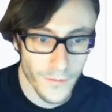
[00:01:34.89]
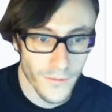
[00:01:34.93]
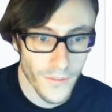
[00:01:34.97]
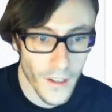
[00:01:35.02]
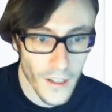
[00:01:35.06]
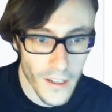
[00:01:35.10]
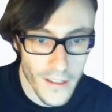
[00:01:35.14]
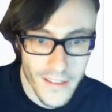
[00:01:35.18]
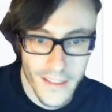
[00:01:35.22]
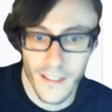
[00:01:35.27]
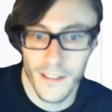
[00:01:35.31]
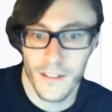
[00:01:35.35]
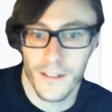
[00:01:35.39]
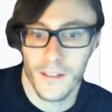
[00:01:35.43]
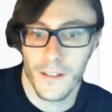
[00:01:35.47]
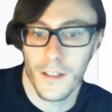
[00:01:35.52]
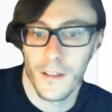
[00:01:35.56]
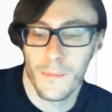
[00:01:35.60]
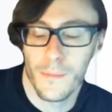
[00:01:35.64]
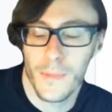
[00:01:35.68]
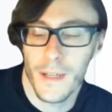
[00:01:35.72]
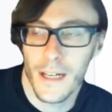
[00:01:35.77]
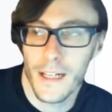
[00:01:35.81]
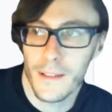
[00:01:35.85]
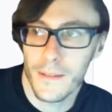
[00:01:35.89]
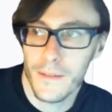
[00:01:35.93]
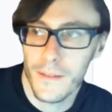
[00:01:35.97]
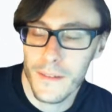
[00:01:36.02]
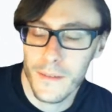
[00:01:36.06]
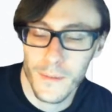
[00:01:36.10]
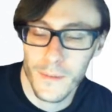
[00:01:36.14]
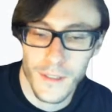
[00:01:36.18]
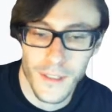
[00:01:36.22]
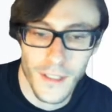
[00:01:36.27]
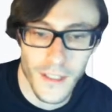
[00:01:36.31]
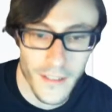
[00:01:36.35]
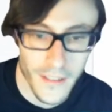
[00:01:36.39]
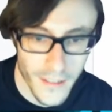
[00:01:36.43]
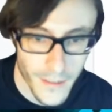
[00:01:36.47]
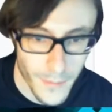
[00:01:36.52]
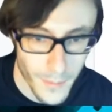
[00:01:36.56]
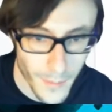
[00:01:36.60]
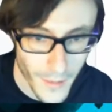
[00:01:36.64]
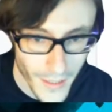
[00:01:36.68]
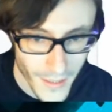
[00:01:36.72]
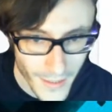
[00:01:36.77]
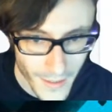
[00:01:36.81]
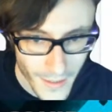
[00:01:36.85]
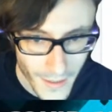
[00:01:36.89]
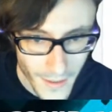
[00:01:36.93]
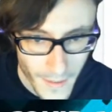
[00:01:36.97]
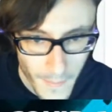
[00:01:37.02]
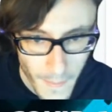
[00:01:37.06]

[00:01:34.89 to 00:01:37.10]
volatile compounds, which I'll explain.